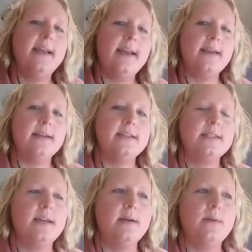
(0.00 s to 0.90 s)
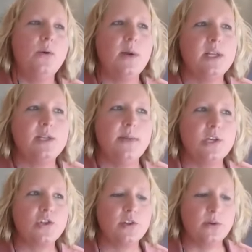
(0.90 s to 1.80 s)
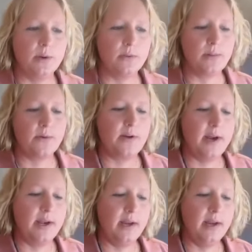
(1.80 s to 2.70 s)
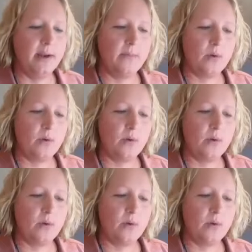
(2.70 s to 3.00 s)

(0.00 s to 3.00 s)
and we wanted to make sure that we were providing